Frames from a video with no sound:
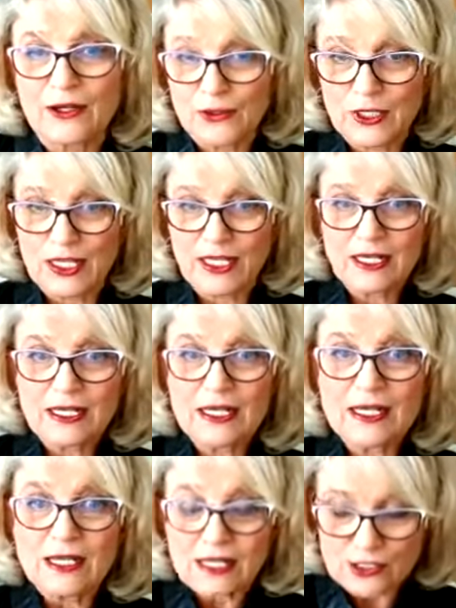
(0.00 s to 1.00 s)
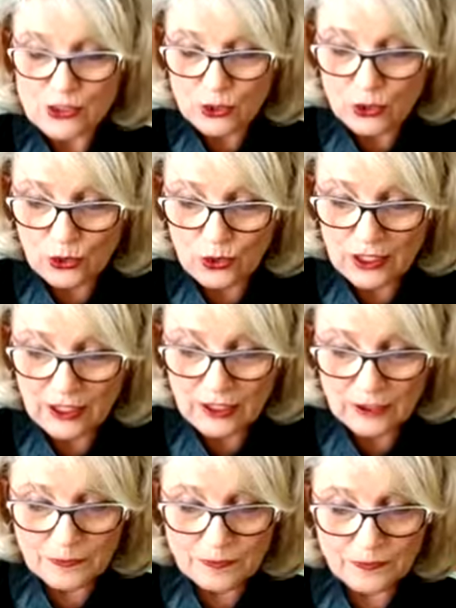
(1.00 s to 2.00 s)
Okay, so
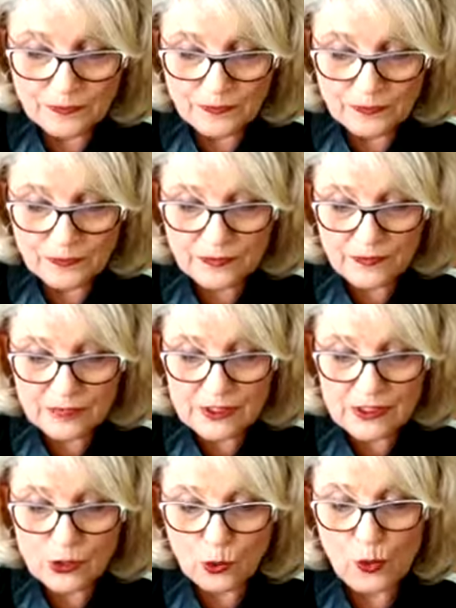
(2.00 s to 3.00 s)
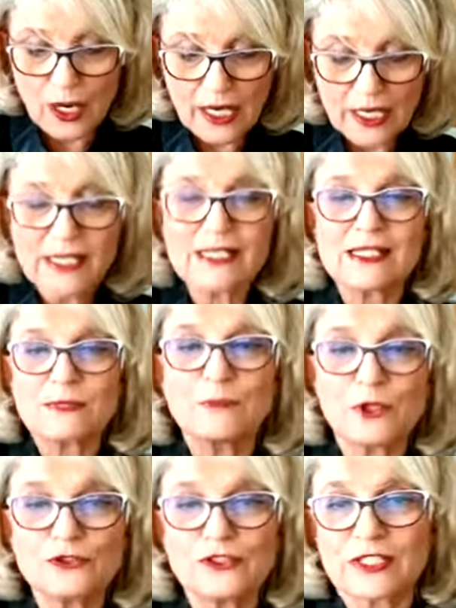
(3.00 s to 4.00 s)
um, so why is it
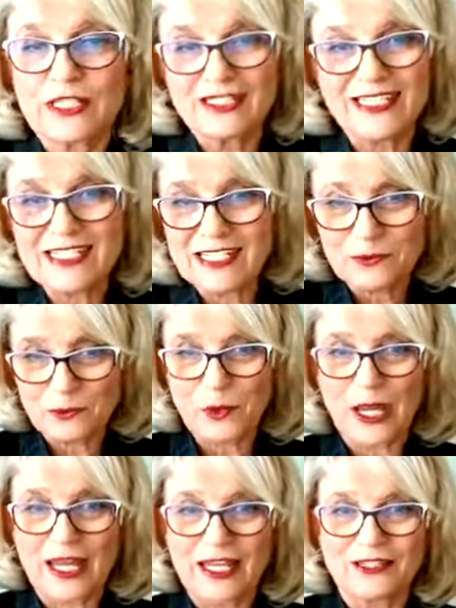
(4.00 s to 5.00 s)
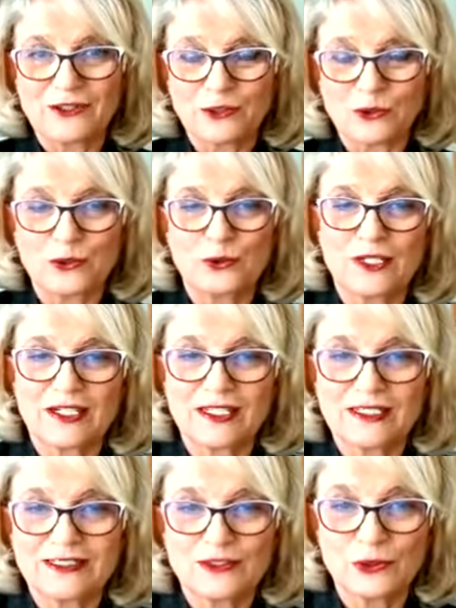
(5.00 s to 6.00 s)
perfect? Another way to,
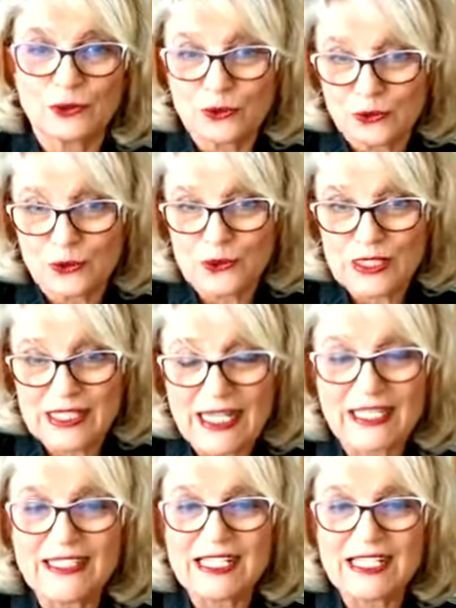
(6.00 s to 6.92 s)
uh, to, to state